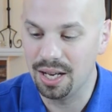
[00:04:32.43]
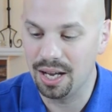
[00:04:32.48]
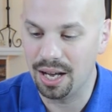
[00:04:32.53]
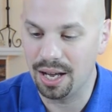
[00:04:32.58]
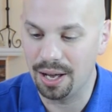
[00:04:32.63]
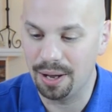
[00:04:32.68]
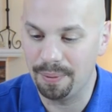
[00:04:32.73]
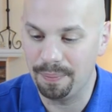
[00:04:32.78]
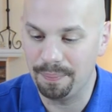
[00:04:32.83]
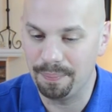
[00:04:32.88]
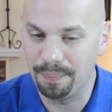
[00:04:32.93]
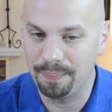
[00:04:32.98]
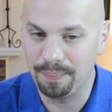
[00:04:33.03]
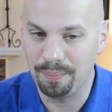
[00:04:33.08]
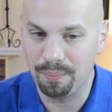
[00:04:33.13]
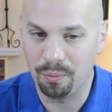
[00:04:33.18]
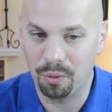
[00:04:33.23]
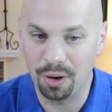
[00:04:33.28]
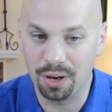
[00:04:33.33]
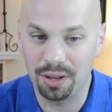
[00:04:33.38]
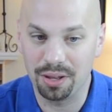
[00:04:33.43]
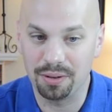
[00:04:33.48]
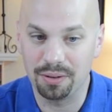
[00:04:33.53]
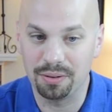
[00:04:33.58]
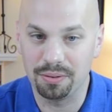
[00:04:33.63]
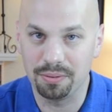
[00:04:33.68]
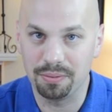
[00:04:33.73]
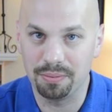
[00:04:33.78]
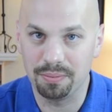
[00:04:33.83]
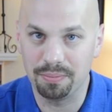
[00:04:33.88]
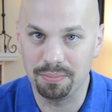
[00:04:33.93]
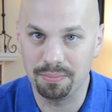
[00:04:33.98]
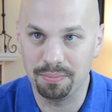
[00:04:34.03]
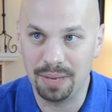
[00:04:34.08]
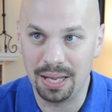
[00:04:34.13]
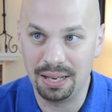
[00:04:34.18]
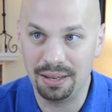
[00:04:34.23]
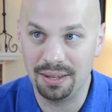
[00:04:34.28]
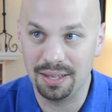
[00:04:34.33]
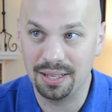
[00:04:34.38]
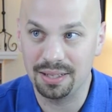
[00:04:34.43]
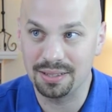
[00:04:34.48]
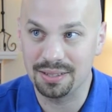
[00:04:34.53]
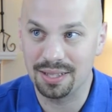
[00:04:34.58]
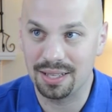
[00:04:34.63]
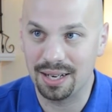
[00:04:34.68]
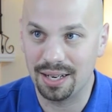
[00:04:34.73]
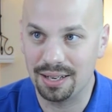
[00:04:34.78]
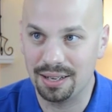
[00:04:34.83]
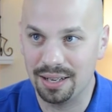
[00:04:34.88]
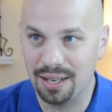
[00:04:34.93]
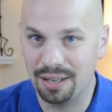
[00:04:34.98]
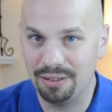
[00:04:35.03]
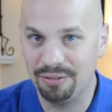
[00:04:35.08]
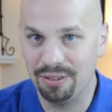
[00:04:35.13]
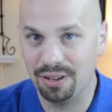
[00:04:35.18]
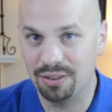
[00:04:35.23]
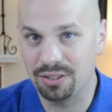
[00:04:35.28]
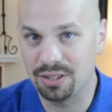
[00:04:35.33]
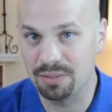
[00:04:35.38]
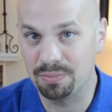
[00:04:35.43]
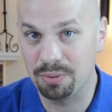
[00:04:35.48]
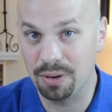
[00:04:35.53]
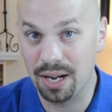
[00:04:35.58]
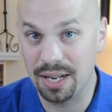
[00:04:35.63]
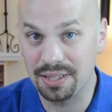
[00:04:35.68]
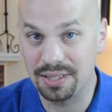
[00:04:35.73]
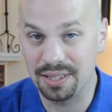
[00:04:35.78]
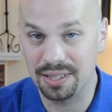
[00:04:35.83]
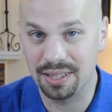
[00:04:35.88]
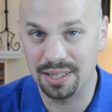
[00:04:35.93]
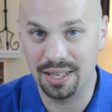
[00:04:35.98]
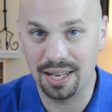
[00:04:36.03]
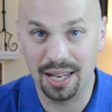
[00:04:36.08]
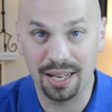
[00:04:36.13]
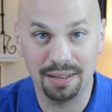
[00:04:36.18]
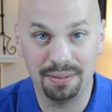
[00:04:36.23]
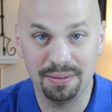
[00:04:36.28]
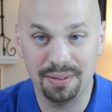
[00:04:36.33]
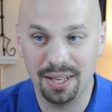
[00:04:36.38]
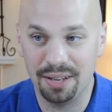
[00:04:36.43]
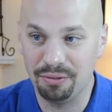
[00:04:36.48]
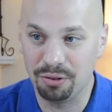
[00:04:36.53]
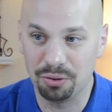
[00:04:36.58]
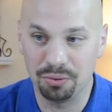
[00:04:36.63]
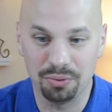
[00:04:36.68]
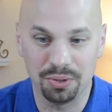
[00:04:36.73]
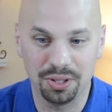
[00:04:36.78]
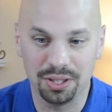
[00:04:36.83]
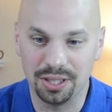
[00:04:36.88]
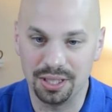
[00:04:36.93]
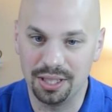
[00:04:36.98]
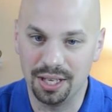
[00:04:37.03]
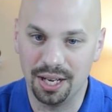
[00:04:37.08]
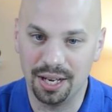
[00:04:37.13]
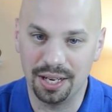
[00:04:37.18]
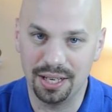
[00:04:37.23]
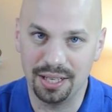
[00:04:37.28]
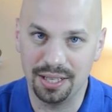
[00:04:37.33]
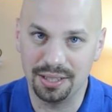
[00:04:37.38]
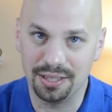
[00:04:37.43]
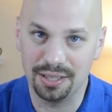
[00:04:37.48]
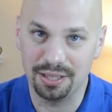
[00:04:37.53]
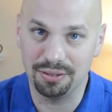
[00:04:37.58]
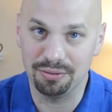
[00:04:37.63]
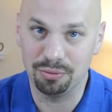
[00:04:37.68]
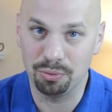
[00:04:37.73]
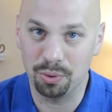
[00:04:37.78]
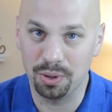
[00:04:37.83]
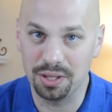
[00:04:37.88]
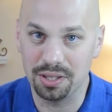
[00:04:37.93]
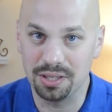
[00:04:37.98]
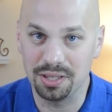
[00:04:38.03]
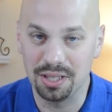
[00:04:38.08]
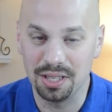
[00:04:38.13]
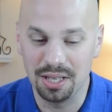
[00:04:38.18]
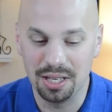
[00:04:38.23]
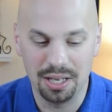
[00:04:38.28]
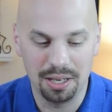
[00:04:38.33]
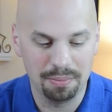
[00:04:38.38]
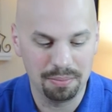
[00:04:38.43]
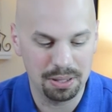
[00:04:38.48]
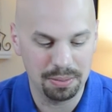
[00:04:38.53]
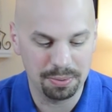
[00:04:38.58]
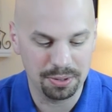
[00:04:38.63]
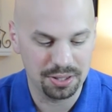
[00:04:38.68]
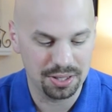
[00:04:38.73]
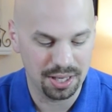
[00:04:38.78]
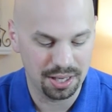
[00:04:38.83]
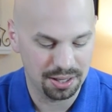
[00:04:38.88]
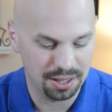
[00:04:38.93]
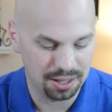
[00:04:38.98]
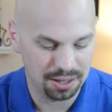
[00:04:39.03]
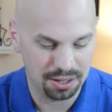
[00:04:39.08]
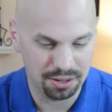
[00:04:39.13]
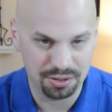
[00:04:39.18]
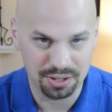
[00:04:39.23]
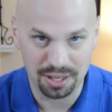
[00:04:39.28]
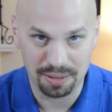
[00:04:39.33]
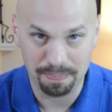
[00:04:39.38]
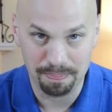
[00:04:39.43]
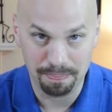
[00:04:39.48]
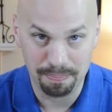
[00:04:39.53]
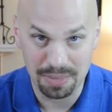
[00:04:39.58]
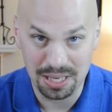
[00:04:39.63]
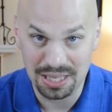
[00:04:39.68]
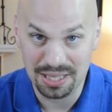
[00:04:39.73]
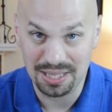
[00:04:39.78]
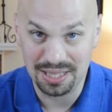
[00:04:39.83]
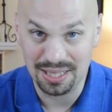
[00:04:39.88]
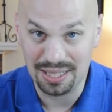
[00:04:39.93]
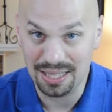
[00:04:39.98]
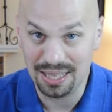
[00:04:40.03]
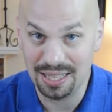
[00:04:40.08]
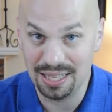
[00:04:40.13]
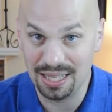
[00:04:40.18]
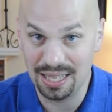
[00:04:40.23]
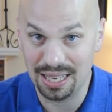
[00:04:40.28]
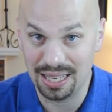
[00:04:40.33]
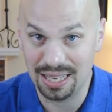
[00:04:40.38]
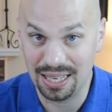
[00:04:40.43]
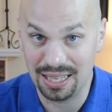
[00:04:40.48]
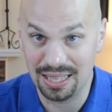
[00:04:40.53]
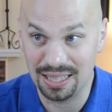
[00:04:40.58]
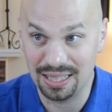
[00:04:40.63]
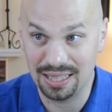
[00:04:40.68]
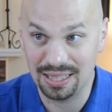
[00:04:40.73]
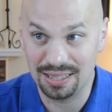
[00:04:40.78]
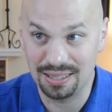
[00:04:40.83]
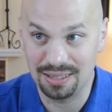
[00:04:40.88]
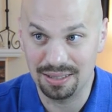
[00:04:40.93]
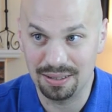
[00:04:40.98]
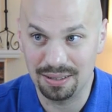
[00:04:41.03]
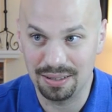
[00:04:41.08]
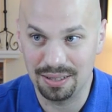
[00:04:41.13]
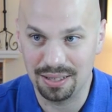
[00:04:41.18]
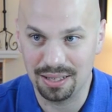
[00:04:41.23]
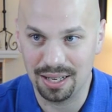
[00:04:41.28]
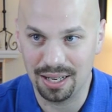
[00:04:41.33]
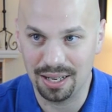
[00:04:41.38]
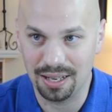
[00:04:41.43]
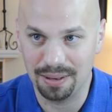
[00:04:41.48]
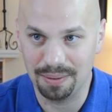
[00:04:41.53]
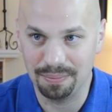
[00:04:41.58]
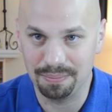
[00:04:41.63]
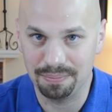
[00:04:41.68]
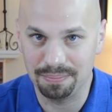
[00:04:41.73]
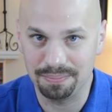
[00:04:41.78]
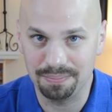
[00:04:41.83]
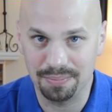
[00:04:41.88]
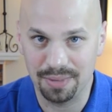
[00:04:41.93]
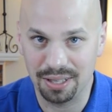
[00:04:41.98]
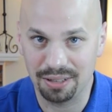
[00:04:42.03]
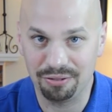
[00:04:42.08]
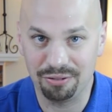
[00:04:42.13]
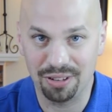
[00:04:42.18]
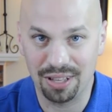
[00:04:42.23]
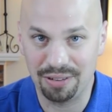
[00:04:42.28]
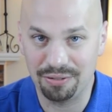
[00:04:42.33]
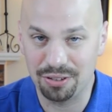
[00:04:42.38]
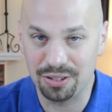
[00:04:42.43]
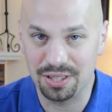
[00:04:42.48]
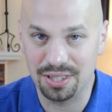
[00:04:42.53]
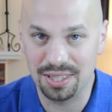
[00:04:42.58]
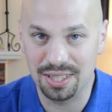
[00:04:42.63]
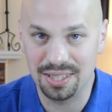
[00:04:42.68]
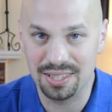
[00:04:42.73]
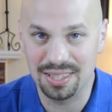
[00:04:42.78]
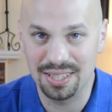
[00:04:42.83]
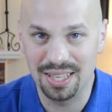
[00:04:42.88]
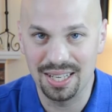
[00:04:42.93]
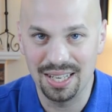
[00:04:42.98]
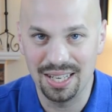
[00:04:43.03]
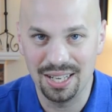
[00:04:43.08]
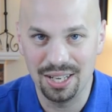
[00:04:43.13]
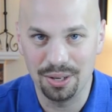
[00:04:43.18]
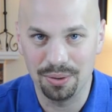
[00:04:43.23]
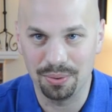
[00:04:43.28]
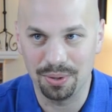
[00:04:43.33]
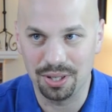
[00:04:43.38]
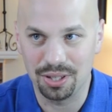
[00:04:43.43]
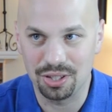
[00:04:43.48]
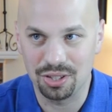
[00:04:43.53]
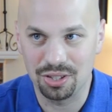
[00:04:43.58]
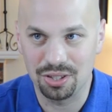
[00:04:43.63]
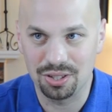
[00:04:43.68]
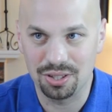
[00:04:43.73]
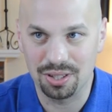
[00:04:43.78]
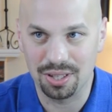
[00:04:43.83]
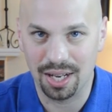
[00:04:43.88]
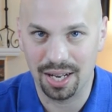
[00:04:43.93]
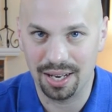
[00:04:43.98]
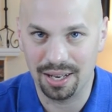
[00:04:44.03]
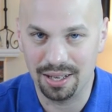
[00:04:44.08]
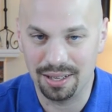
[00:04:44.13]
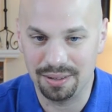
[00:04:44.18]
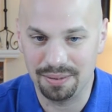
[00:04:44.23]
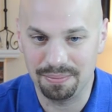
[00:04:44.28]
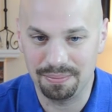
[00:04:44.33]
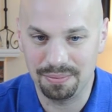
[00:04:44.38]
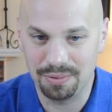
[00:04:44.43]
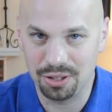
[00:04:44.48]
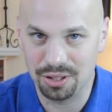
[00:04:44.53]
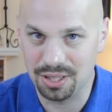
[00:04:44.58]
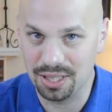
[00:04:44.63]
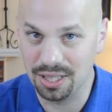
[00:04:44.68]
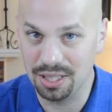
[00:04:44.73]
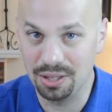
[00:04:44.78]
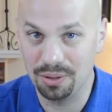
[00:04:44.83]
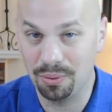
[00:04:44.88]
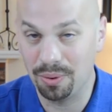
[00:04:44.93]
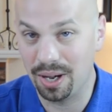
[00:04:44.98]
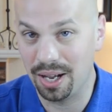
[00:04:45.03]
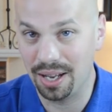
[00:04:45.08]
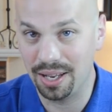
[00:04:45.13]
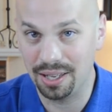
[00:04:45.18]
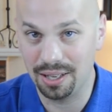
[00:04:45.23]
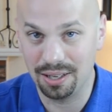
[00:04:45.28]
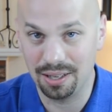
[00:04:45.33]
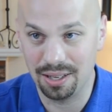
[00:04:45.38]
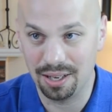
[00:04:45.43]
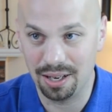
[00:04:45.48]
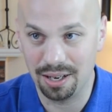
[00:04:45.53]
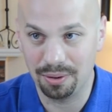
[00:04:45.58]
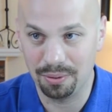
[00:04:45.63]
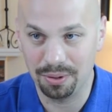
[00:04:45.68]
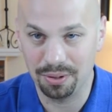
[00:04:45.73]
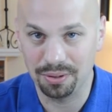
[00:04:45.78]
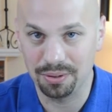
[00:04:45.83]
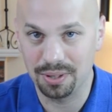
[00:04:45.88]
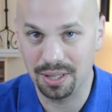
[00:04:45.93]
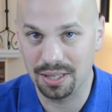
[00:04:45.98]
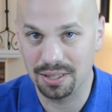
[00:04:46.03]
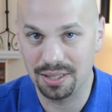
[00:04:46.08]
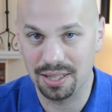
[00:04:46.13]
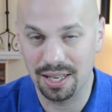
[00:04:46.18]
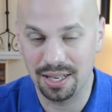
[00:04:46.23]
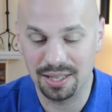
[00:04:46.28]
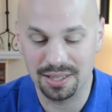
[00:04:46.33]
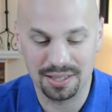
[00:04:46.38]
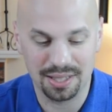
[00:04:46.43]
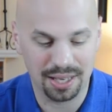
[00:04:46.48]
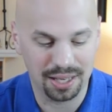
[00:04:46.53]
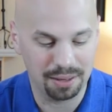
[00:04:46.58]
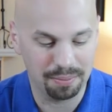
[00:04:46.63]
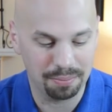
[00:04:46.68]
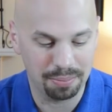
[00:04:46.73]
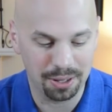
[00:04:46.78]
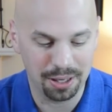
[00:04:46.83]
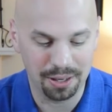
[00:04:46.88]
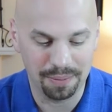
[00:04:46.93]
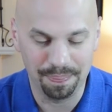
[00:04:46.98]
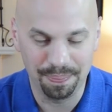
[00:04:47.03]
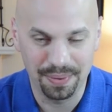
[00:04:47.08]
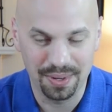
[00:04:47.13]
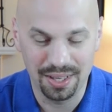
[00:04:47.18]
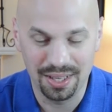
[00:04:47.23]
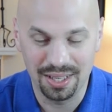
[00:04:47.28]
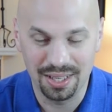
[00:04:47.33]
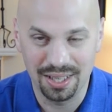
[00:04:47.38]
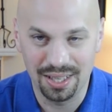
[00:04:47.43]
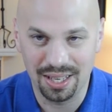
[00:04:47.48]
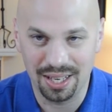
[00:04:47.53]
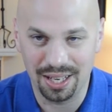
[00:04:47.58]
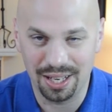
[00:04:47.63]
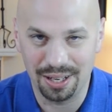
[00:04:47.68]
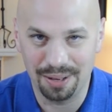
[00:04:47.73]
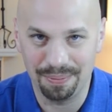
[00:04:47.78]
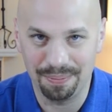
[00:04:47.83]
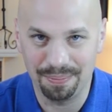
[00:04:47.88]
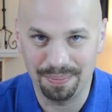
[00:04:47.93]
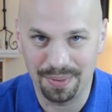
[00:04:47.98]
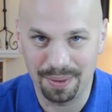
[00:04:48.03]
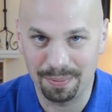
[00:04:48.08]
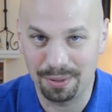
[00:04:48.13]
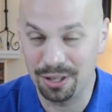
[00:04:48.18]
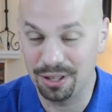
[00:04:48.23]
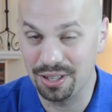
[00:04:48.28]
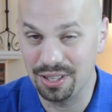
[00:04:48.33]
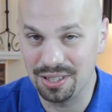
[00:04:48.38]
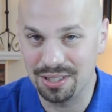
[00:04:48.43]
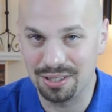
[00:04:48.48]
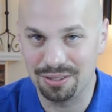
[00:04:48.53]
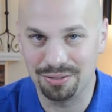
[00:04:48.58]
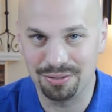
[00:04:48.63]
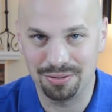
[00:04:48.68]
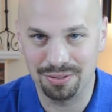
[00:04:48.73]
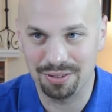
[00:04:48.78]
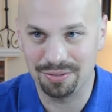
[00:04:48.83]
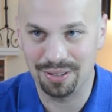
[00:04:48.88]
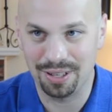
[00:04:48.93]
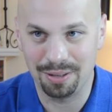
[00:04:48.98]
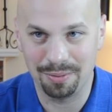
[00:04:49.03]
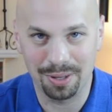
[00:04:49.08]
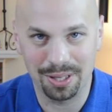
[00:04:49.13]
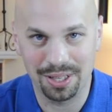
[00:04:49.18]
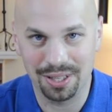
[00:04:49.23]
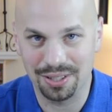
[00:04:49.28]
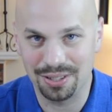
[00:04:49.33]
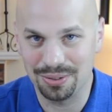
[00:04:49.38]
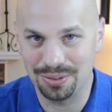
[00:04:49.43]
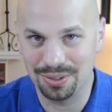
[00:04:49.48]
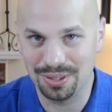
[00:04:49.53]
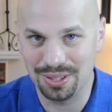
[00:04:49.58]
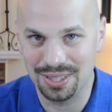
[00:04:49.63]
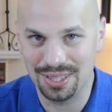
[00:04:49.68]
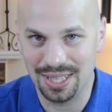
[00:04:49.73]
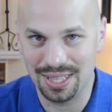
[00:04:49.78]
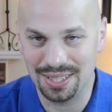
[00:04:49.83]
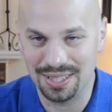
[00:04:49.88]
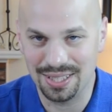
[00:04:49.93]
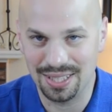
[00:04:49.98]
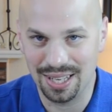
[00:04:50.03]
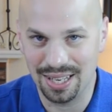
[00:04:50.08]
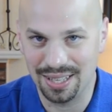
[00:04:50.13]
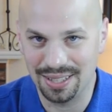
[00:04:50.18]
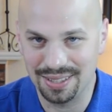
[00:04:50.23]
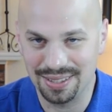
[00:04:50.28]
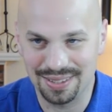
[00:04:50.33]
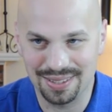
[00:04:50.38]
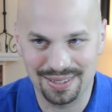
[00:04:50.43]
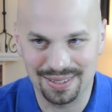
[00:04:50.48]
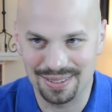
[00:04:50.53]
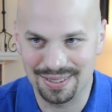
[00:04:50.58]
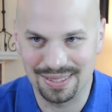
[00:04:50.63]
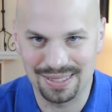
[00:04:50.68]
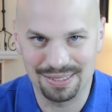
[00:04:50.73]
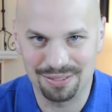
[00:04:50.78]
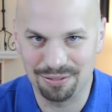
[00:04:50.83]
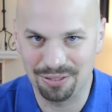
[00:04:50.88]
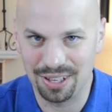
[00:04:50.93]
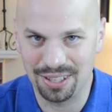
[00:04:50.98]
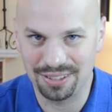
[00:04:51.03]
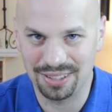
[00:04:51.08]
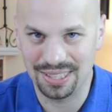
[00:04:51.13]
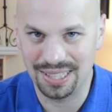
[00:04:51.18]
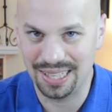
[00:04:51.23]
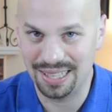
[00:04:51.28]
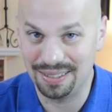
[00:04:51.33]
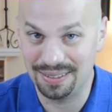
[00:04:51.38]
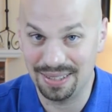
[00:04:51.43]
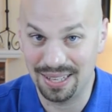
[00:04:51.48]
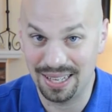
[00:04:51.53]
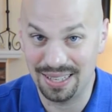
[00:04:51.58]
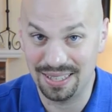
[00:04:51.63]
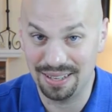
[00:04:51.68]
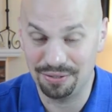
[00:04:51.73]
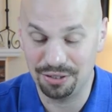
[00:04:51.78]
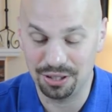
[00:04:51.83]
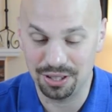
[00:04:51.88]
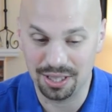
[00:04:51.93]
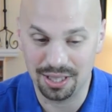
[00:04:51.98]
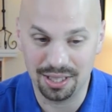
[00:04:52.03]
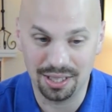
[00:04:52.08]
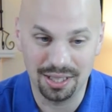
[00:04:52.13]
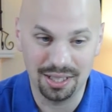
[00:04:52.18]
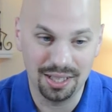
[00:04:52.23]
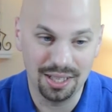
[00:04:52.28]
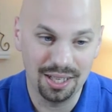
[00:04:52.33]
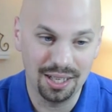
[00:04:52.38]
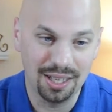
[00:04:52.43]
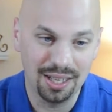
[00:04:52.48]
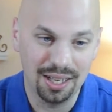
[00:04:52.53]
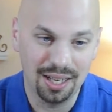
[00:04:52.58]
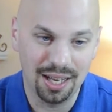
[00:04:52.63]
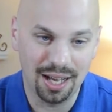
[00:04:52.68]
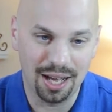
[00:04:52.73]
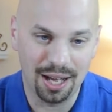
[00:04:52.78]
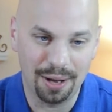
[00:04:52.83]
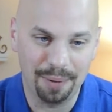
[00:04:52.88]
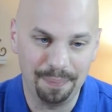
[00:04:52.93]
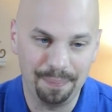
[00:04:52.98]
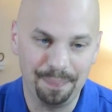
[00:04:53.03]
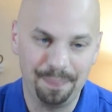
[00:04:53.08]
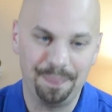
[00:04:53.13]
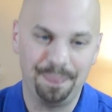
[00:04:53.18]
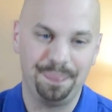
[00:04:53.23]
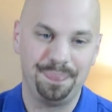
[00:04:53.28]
Um, one of the main things that I, I found surprising, and I never really got a hint of, was people say that there's a meaty uh, um, like flavor to this, which I could tell you why, and, and I will get to that in a second, but Um, I'm curious if, if anybody else really tastes that, because frankly, I, I never did. Um,